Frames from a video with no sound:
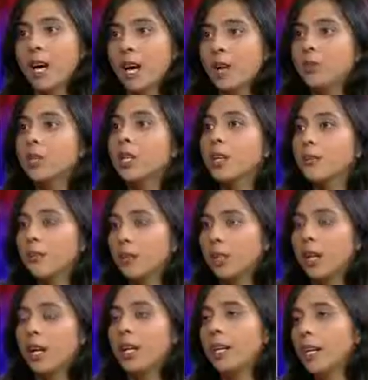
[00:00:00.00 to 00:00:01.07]
outside of the
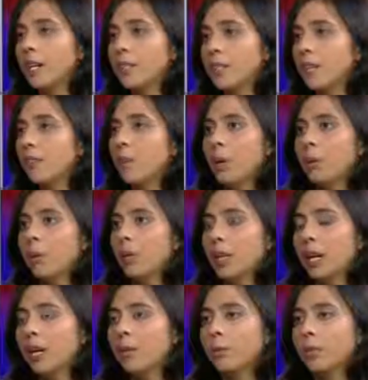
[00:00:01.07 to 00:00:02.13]
law and outside of public
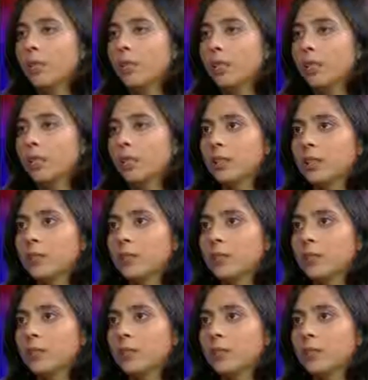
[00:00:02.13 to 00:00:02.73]
accountability.